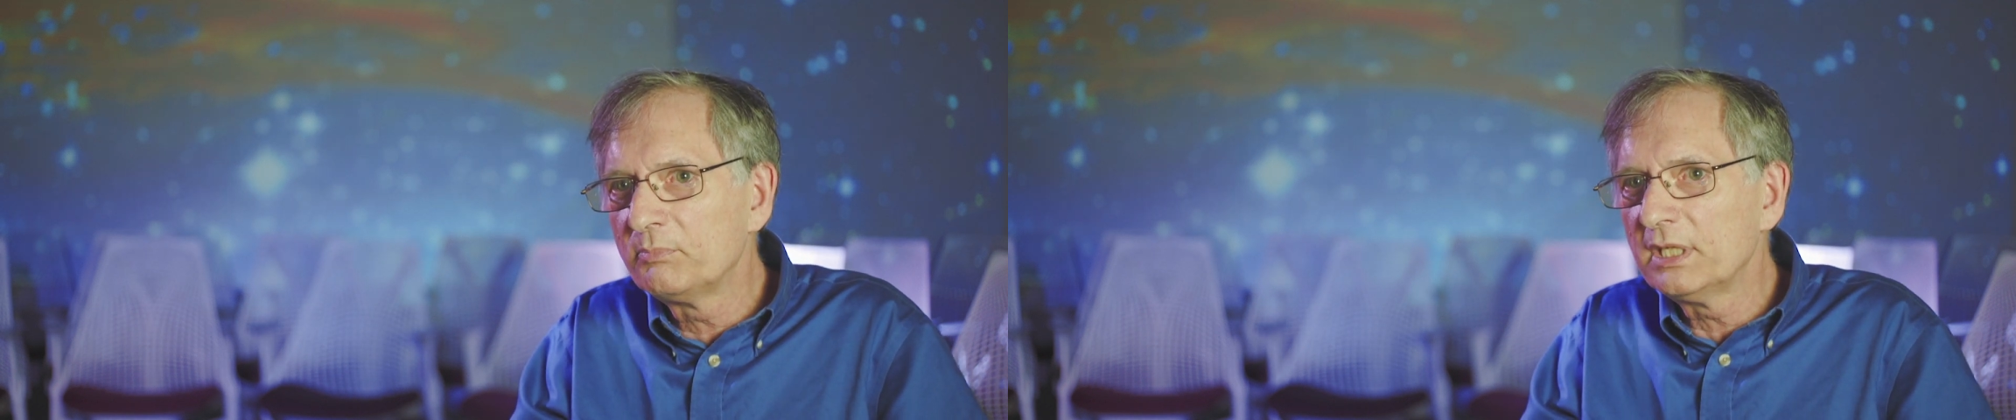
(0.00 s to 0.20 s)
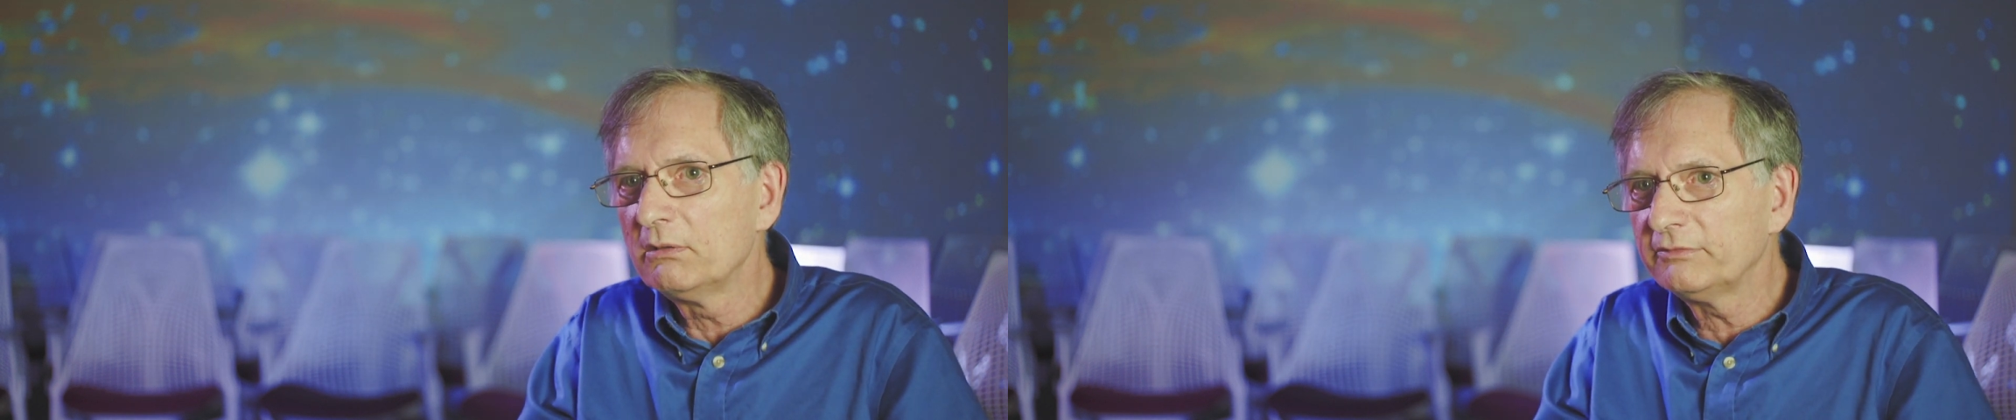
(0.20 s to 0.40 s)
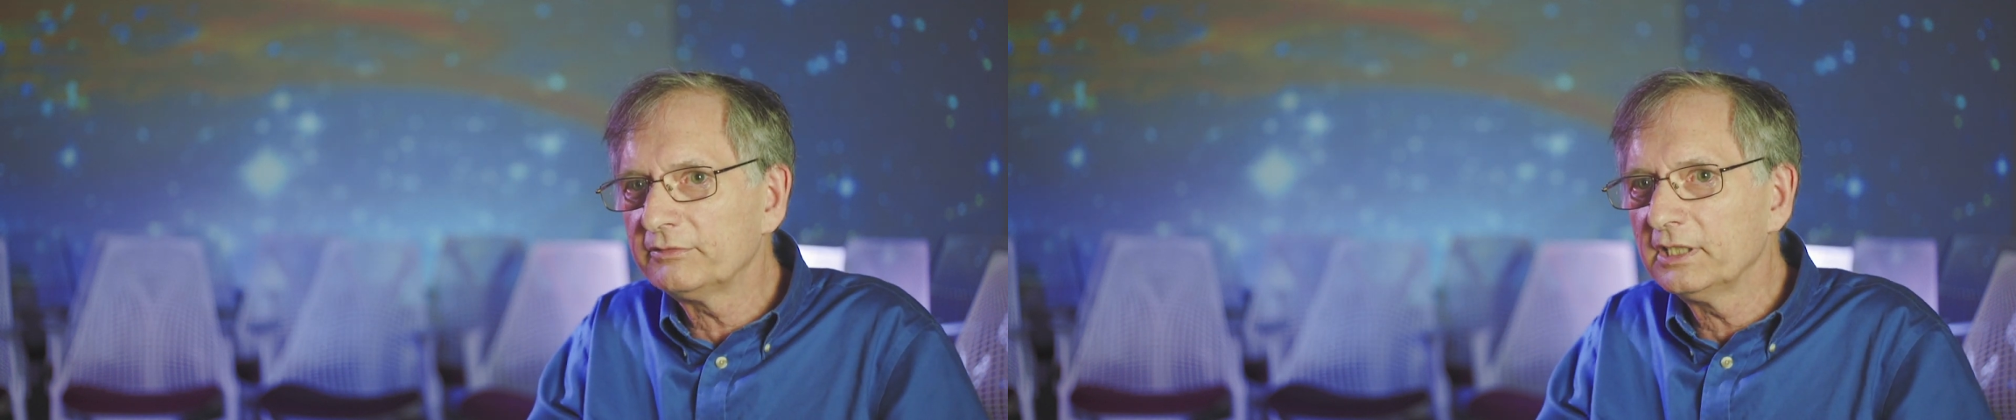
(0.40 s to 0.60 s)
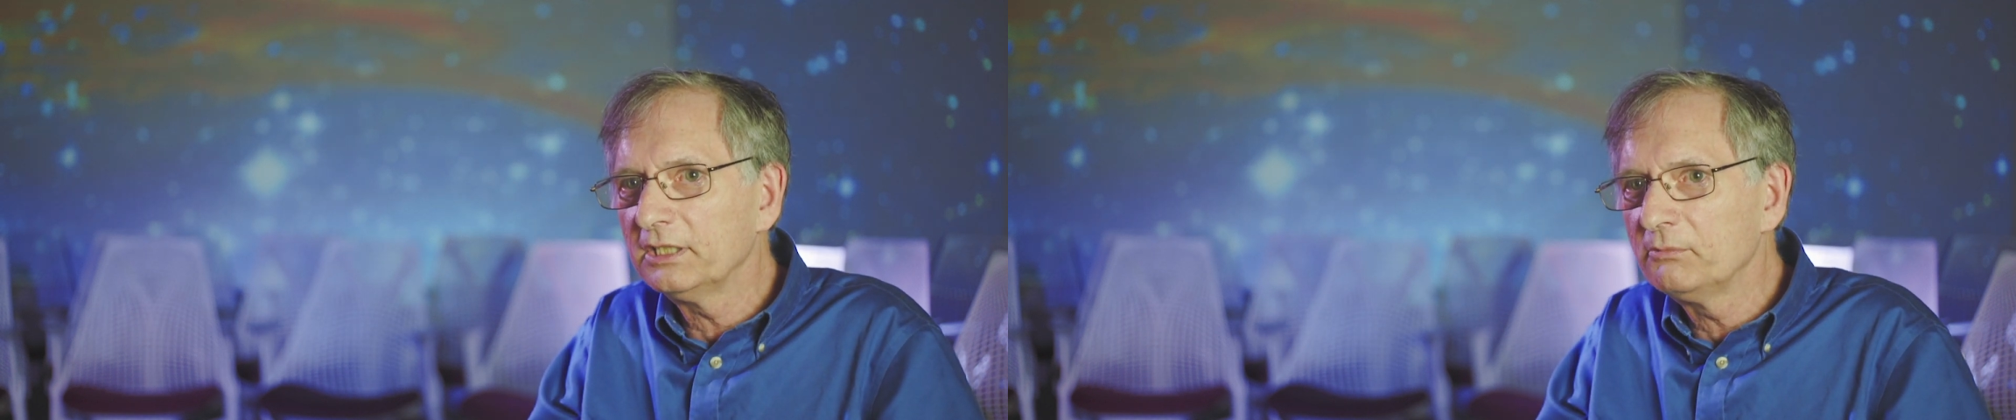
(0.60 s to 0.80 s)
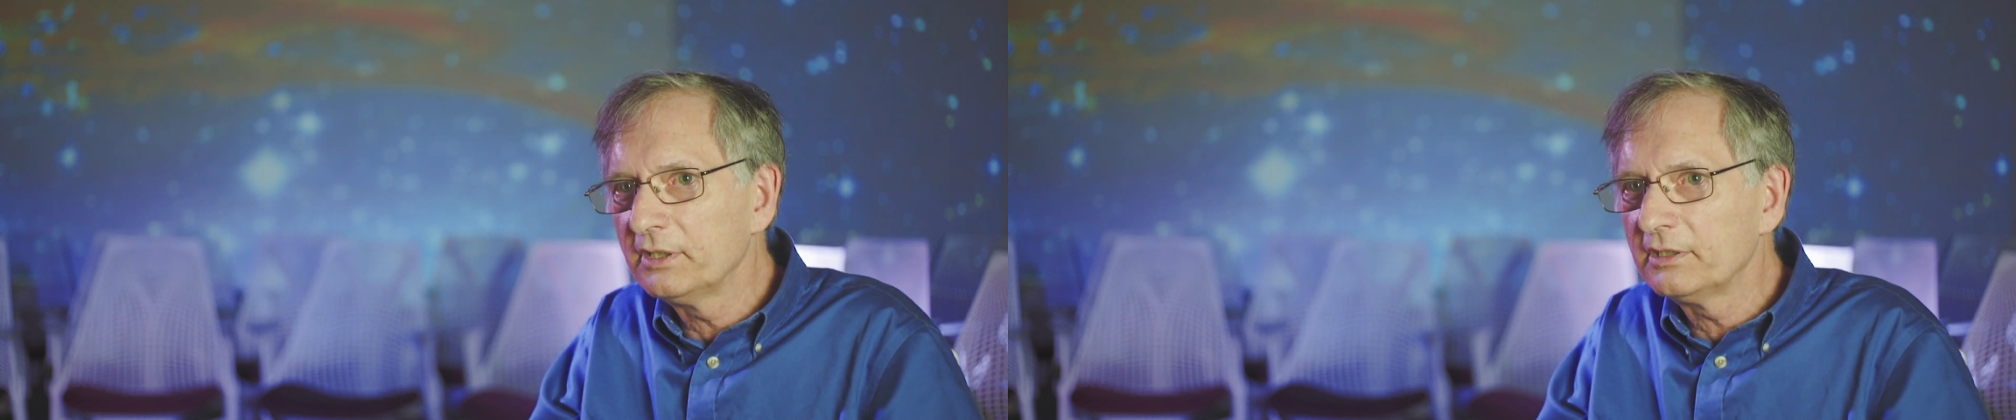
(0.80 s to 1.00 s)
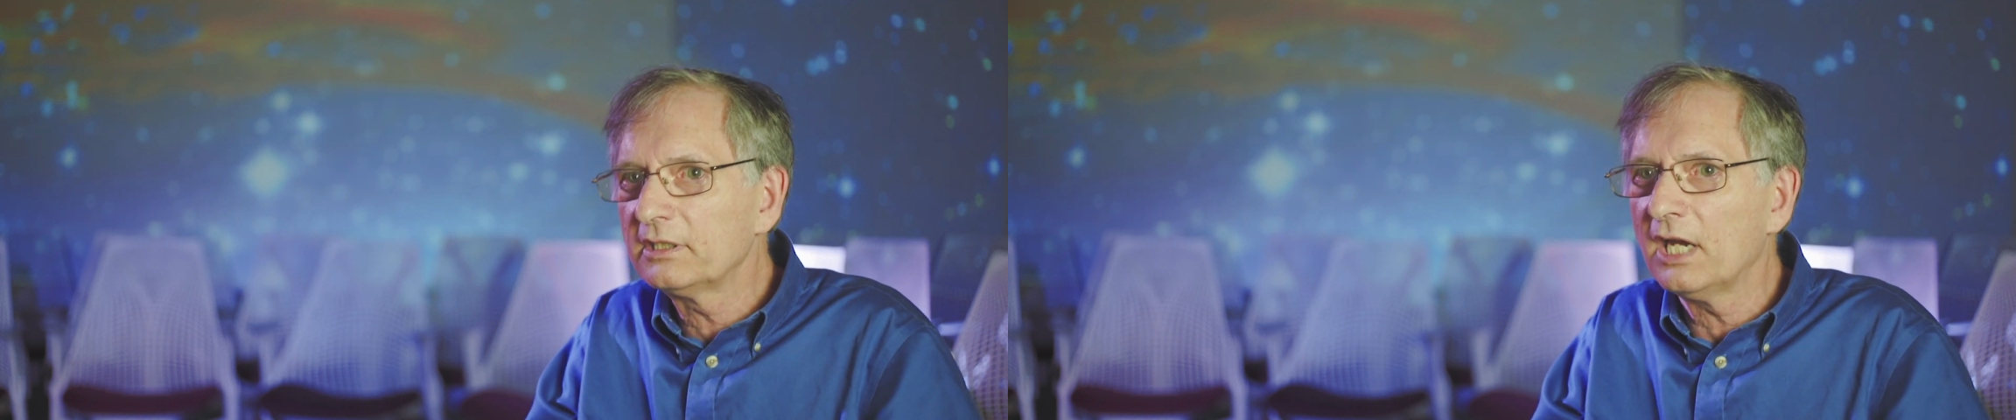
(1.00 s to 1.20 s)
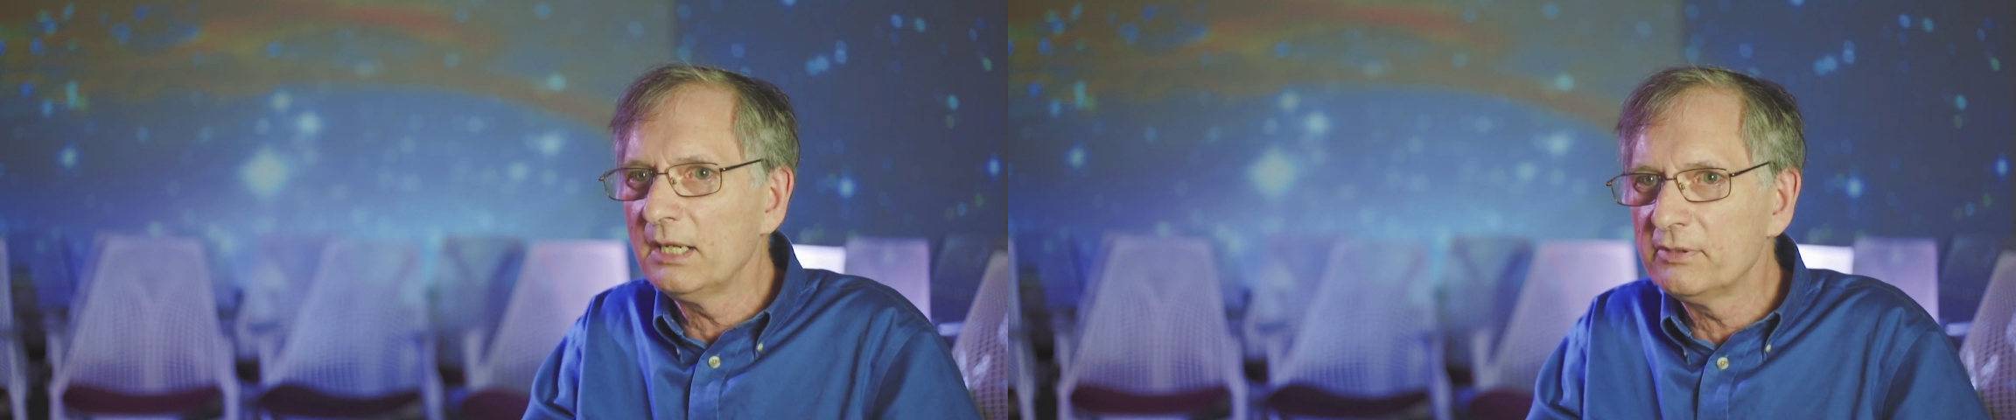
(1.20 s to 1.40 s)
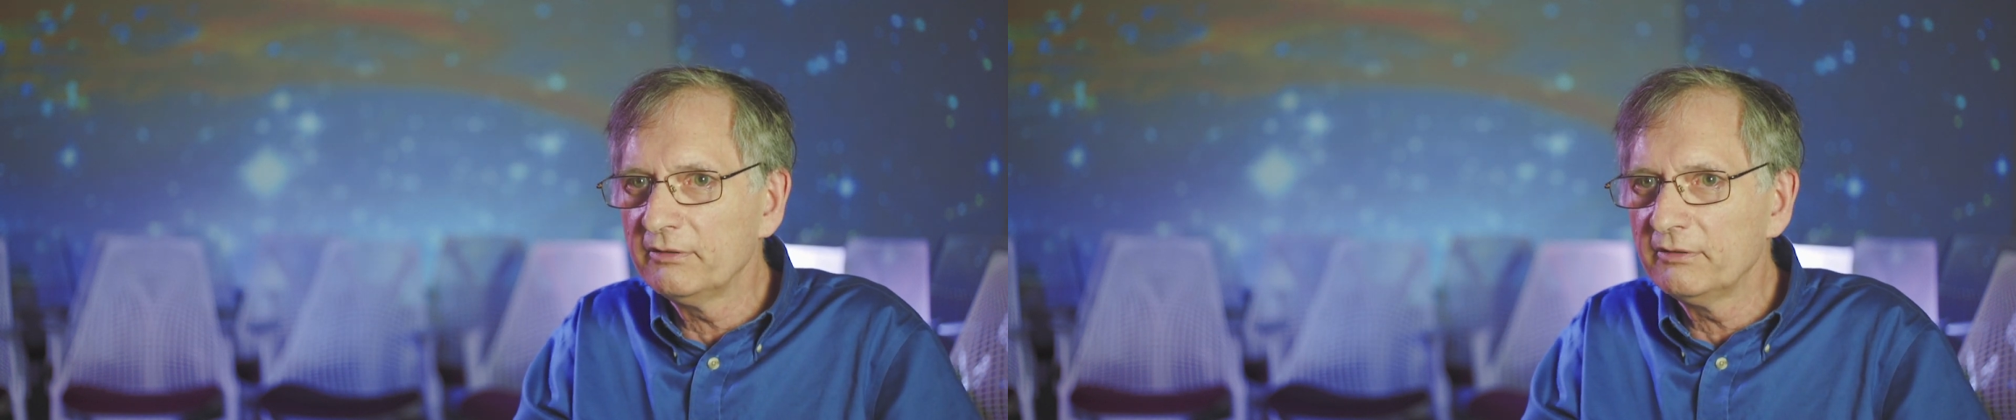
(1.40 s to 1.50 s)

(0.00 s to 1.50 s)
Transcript: beautifully with the type